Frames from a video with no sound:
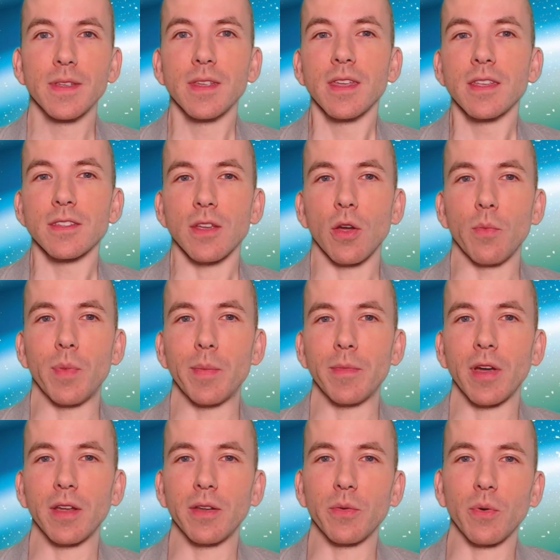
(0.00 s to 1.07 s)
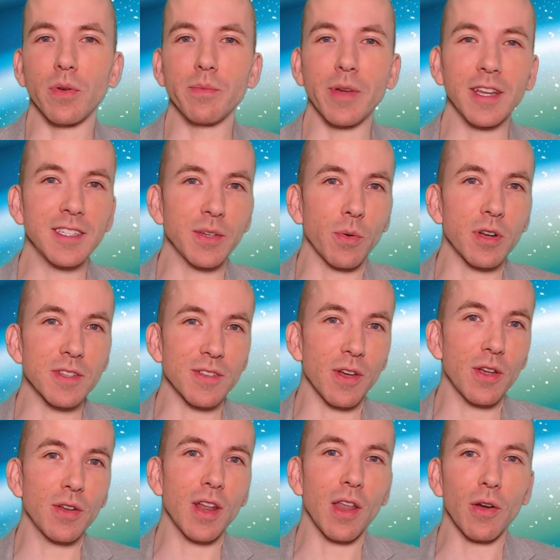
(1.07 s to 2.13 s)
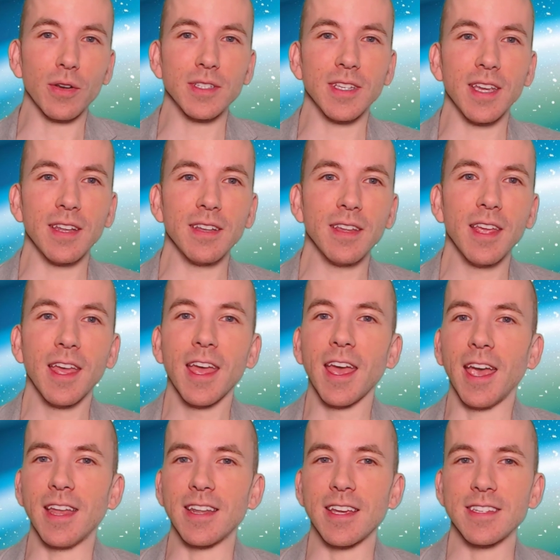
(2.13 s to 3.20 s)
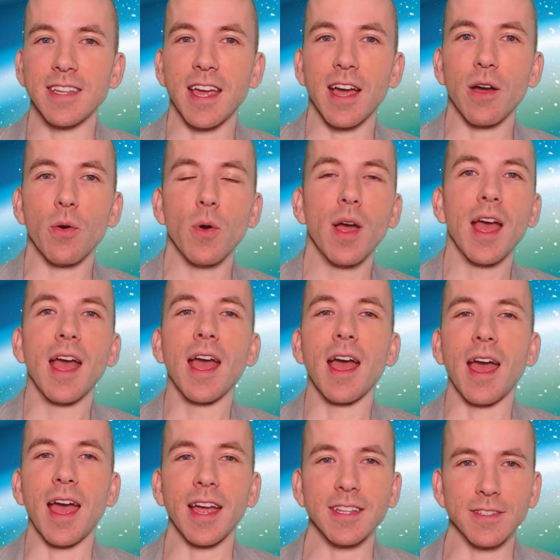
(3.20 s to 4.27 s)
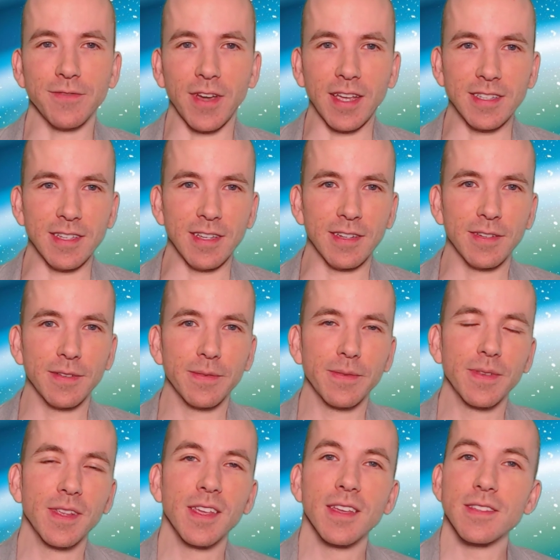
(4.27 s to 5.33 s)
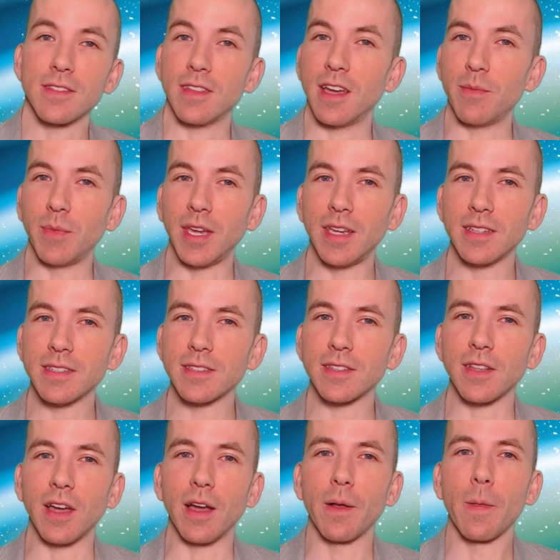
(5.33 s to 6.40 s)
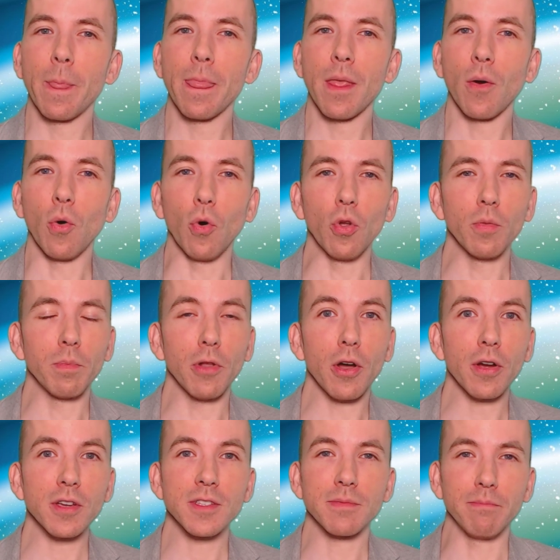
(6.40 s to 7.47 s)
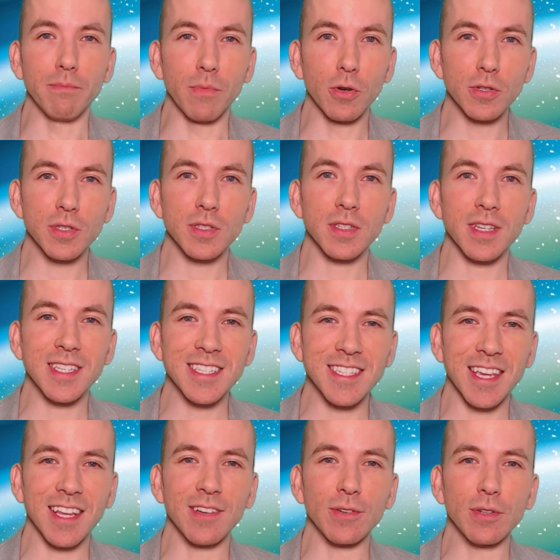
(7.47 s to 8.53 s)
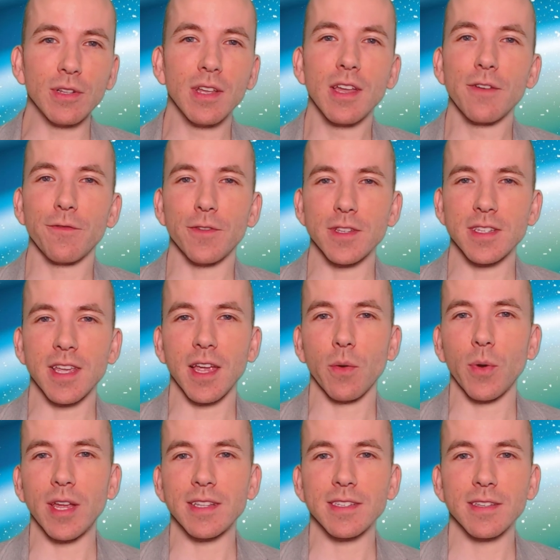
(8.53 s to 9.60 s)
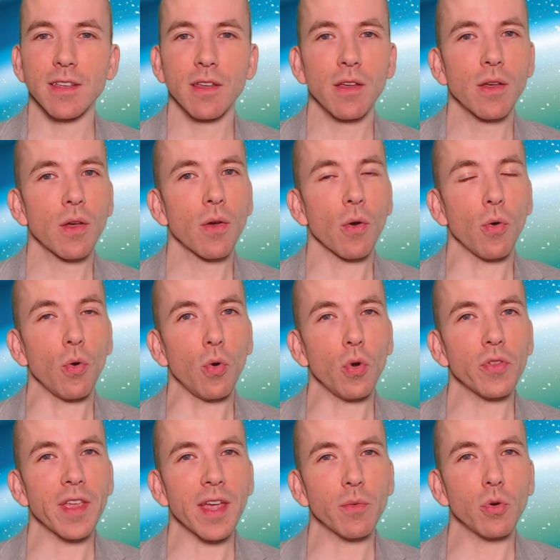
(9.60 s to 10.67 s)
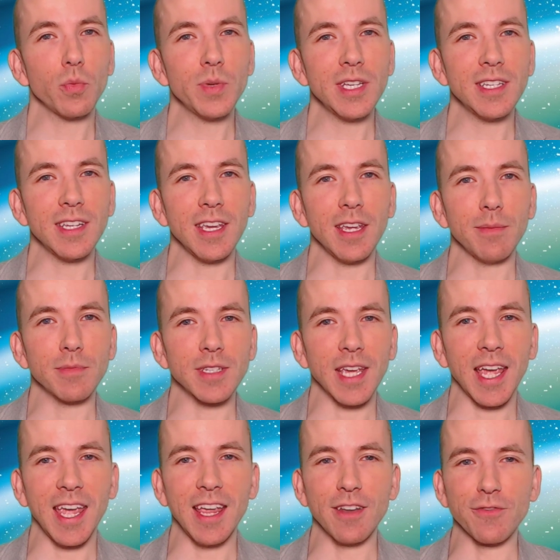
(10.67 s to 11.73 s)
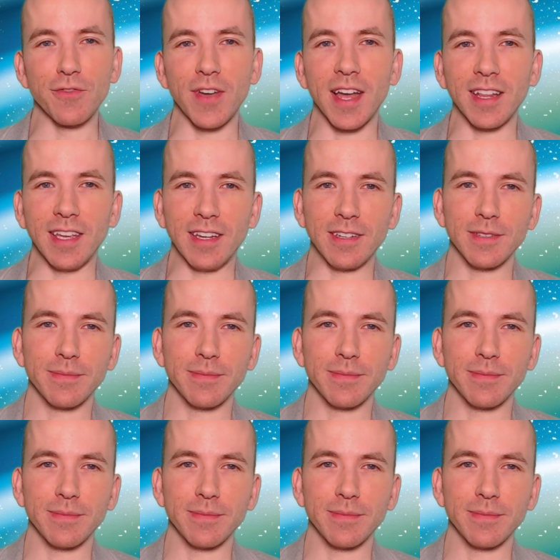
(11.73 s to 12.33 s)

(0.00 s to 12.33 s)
So BIP 91 is not only locked in, it has now activated. So that means that all blocks must signal for SegWit or they will be deemed invalid.